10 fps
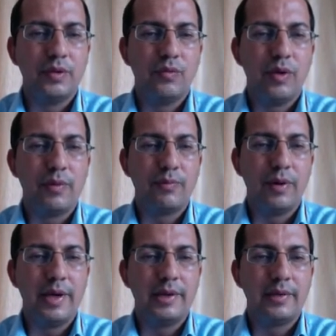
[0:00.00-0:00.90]
one
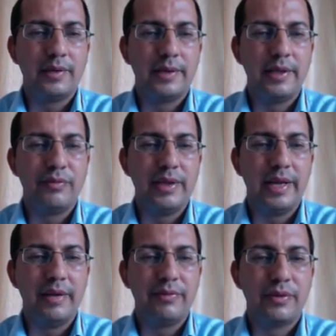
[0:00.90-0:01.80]
point. Here we
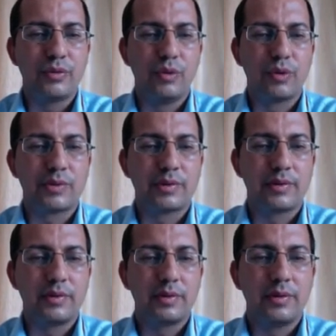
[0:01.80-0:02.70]
have a source,
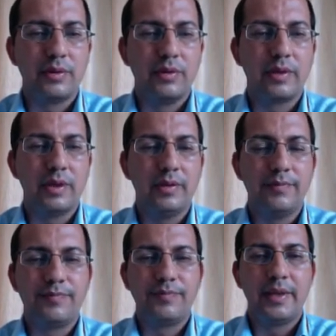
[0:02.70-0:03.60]
okay,
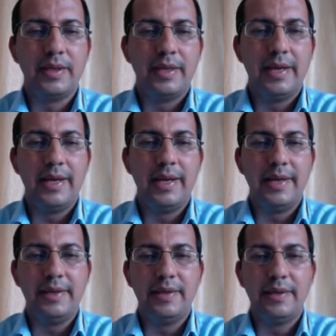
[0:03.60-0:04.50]

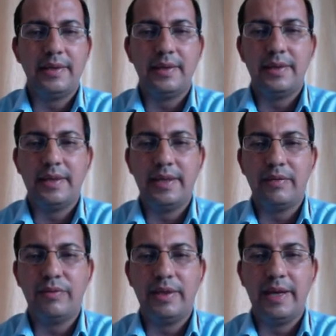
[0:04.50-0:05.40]
and
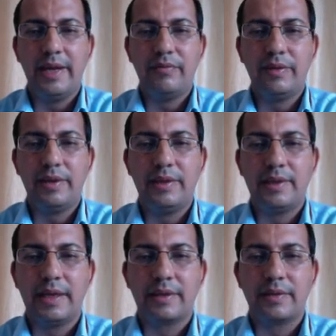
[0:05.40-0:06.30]
here we have a
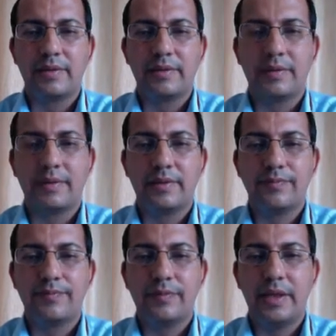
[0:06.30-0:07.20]
detector. Okay?
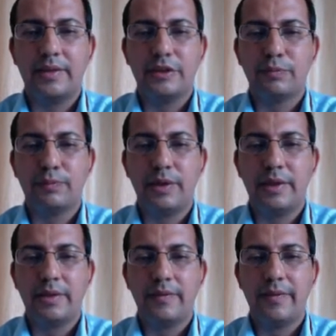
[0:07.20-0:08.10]
At this
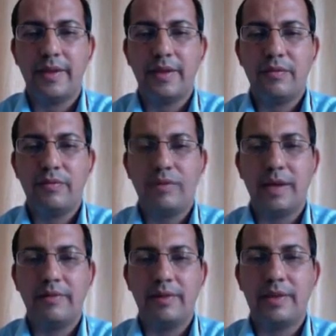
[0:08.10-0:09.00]
point, we
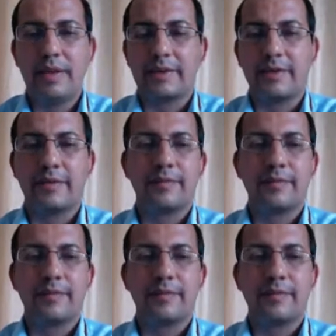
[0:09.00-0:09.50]
have a detector,